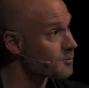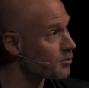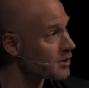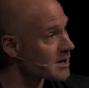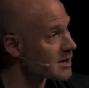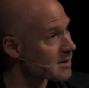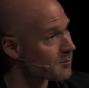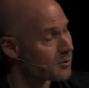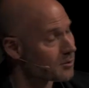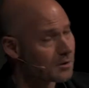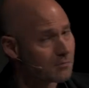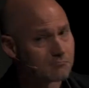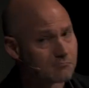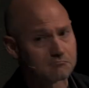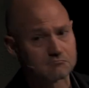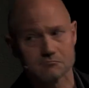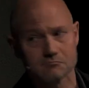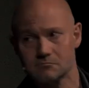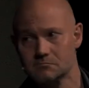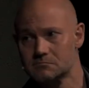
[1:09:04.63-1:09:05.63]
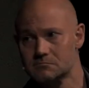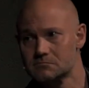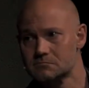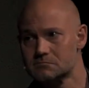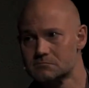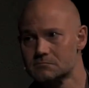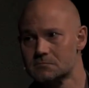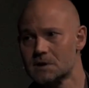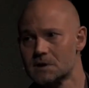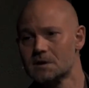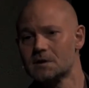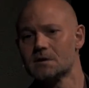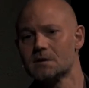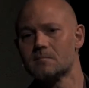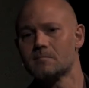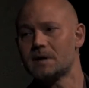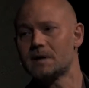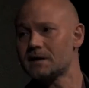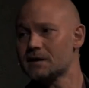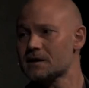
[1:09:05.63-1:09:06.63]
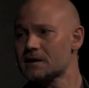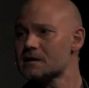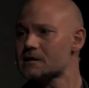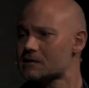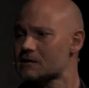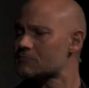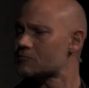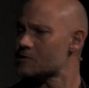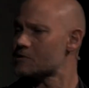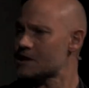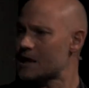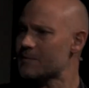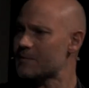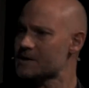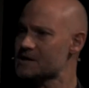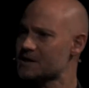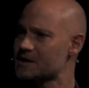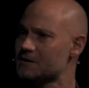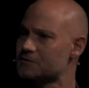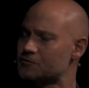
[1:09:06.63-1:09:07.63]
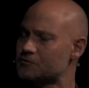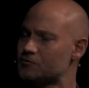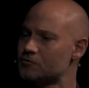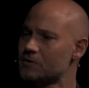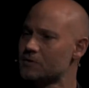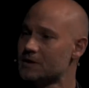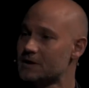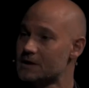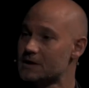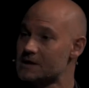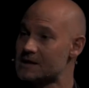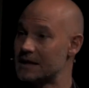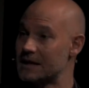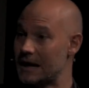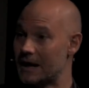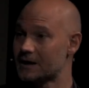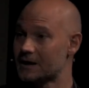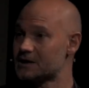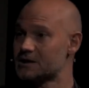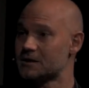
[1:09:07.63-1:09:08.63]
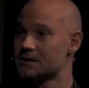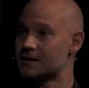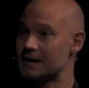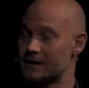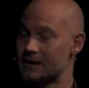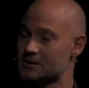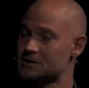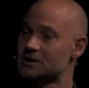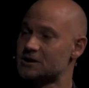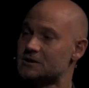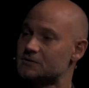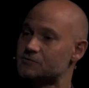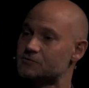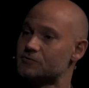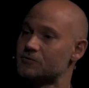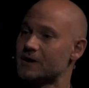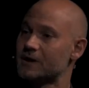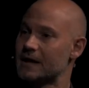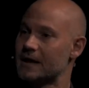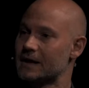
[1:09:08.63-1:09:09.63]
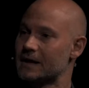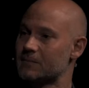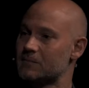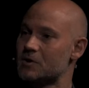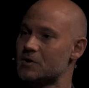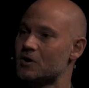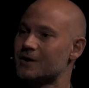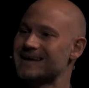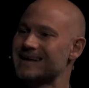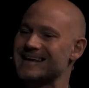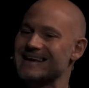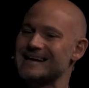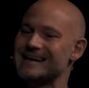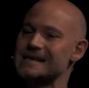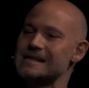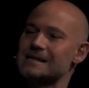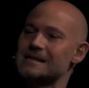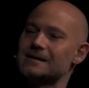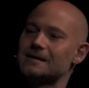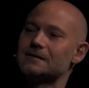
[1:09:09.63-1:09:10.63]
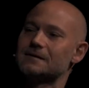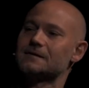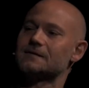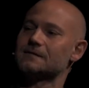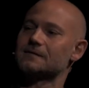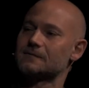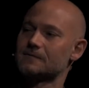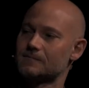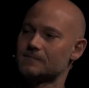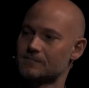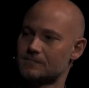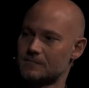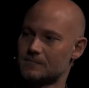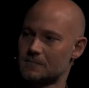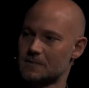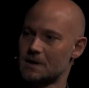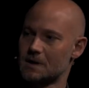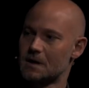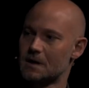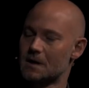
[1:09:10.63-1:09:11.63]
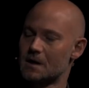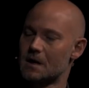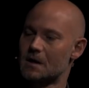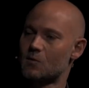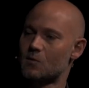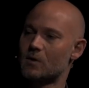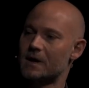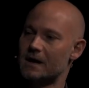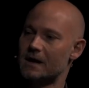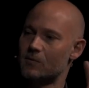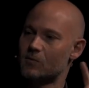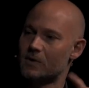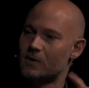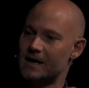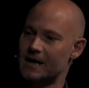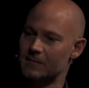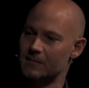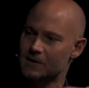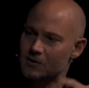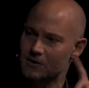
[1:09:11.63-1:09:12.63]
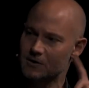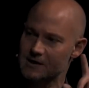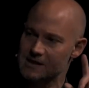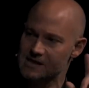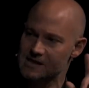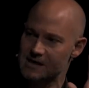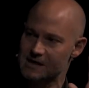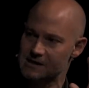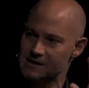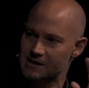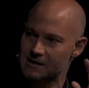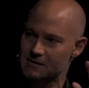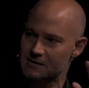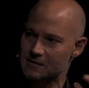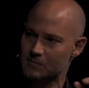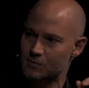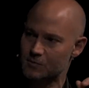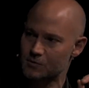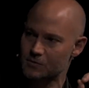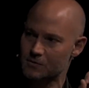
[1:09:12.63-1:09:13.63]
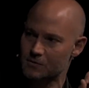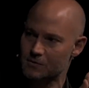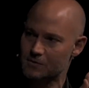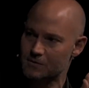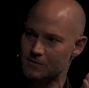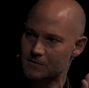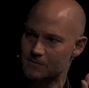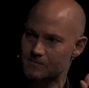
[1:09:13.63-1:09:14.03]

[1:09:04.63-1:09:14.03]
principle, but it is to some extent true. It is largely true, and I am not against it. What I'm criticizing in the book,